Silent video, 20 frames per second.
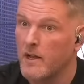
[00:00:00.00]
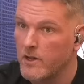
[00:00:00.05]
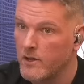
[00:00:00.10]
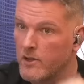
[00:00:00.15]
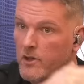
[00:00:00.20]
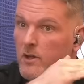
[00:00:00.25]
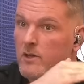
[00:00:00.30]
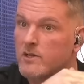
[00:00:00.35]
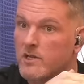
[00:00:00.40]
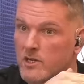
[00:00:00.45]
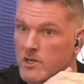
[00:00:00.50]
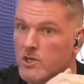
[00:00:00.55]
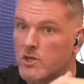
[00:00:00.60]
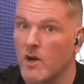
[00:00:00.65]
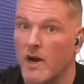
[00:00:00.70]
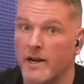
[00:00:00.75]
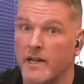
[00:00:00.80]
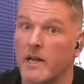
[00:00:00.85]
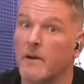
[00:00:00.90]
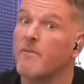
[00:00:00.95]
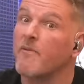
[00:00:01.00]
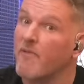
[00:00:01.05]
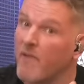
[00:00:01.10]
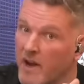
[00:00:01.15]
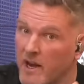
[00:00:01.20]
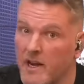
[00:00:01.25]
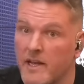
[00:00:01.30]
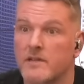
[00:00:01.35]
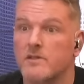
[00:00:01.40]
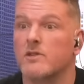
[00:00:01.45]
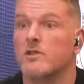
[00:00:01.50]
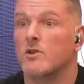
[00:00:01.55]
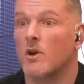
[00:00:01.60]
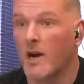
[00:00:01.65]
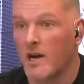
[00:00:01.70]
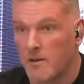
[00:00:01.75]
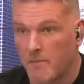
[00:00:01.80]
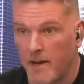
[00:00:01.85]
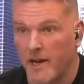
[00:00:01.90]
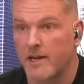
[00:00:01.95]
Houston's trying to get him. Man. Phoenix is
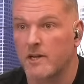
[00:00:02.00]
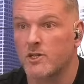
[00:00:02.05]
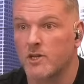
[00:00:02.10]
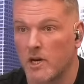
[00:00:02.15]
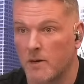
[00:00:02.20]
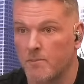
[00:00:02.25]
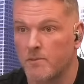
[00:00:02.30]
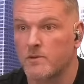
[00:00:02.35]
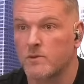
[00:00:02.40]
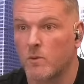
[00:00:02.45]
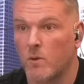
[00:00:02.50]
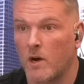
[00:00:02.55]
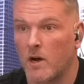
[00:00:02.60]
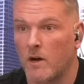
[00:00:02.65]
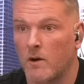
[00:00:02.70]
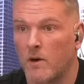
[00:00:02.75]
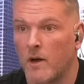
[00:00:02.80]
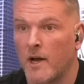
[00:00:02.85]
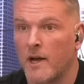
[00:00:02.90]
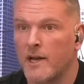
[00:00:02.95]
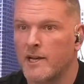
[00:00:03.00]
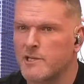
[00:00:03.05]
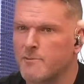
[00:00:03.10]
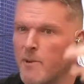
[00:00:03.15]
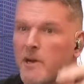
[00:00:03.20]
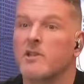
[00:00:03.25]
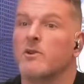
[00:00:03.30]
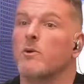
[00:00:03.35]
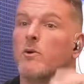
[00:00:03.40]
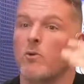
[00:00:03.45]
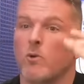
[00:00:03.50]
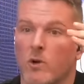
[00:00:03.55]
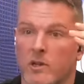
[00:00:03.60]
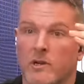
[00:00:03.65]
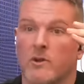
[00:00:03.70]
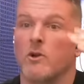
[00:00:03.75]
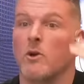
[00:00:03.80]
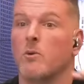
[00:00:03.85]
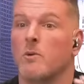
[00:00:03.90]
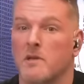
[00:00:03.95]
trying to make a jump as well, especially with what they're
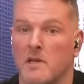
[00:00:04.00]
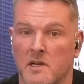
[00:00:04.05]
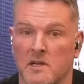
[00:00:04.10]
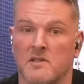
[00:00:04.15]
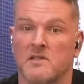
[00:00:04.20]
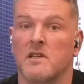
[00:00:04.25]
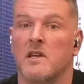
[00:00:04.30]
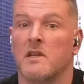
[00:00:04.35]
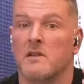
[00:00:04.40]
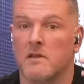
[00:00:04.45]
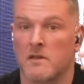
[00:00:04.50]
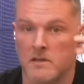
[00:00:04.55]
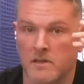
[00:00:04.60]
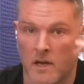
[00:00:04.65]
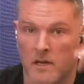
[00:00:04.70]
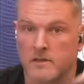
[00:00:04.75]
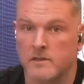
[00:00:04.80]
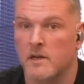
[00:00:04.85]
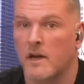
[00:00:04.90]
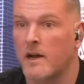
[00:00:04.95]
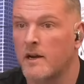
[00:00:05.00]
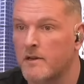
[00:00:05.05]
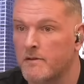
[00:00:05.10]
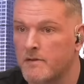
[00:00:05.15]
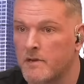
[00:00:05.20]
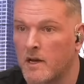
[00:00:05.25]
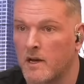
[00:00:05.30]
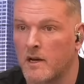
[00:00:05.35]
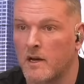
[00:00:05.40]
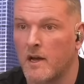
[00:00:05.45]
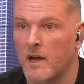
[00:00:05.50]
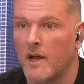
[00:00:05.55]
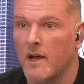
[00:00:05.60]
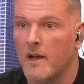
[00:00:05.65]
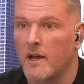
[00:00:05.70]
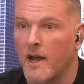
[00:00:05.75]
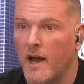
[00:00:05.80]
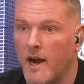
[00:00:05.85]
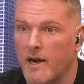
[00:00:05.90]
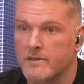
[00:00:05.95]
doing with the casitas outside of
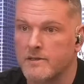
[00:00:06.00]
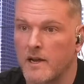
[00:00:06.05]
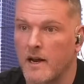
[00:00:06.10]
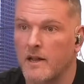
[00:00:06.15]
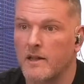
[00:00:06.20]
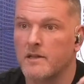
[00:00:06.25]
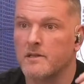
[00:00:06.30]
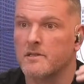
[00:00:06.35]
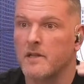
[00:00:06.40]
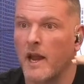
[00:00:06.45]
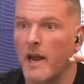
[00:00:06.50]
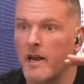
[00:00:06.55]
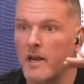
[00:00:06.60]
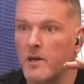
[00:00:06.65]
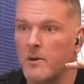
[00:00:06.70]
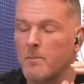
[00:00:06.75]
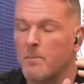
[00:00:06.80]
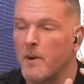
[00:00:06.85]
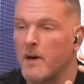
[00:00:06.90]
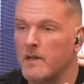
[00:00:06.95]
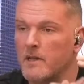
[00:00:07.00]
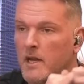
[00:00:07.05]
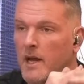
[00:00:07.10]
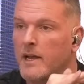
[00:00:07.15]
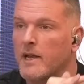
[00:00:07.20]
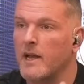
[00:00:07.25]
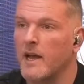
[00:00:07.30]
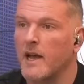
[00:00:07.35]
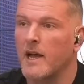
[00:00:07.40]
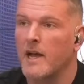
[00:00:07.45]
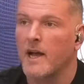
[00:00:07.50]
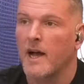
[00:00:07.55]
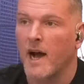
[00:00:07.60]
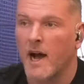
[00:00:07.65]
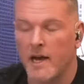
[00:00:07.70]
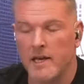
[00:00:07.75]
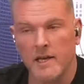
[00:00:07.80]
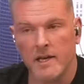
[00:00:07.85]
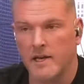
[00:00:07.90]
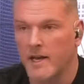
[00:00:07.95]
the outside of the stadium. But, like,
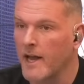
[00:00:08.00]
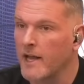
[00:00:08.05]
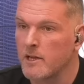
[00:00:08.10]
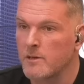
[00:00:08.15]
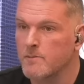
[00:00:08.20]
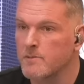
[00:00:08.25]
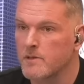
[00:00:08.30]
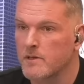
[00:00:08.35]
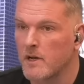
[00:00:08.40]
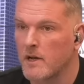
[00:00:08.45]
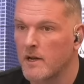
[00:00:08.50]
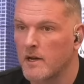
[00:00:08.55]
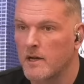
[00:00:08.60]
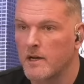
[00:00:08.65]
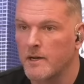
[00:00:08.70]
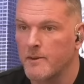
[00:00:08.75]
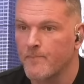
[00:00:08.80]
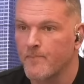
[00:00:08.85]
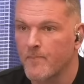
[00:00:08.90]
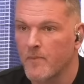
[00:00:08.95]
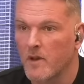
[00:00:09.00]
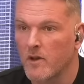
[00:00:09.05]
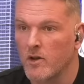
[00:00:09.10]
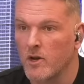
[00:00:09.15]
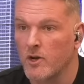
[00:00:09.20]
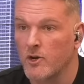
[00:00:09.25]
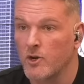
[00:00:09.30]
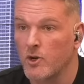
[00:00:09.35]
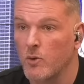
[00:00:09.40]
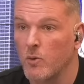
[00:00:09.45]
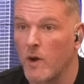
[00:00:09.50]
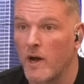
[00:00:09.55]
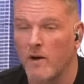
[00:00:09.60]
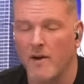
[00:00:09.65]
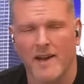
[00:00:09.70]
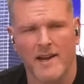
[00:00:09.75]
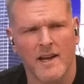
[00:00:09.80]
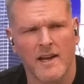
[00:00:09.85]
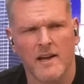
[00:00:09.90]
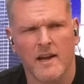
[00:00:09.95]
I think Caleb's going to do well.
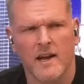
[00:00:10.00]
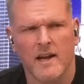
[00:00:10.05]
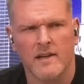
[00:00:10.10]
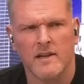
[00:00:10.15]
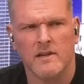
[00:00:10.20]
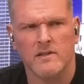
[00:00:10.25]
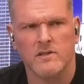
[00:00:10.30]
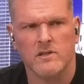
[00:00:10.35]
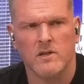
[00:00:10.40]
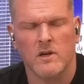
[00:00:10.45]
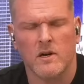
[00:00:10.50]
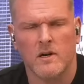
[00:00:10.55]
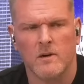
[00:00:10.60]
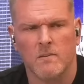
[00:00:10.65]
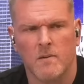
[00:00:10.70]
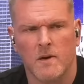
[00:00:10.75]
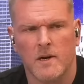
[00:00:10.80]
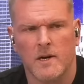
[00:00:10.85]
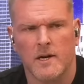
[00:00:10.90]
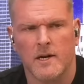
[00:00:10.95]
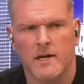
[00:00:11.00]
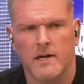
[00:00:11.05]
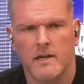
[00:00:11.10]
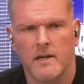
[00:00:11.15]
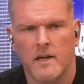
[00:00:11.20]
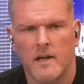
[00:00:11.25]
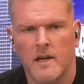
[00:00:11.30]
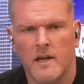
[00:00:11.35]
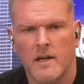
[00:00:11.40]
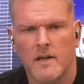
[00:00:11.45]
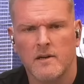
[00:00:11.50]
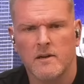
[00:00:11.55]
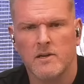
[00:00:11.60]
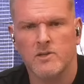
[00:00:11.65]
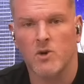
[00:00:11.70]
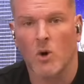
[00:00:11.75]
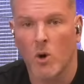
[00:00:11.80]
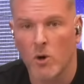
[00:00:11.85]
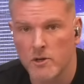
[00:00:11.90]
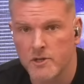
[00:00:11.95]
And mm-hmm. I saw
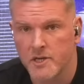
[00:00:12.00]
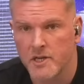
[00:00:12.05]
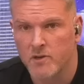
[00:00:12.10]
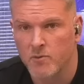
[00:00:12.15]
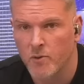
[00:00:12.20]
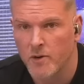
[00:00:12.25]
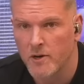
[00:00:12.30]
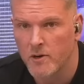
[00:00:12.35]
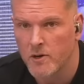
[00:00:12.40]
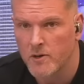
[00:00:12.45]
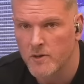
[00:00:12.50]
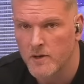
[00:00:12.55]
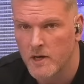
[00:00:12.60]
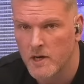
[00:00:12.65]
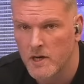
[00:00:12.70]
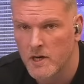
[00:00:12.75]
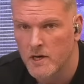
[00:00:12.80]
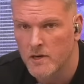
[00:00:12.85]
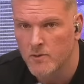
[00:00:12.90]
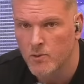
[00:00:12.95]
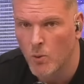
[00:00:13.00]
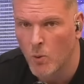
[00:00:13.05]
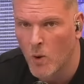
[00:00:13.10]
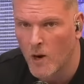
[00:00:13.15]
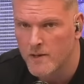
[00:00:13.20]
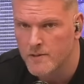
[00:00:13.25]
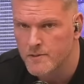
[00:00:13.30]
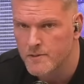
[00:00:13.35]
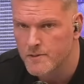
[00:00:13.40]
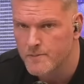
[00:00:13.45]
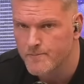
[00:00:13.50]
RG3 on the ones.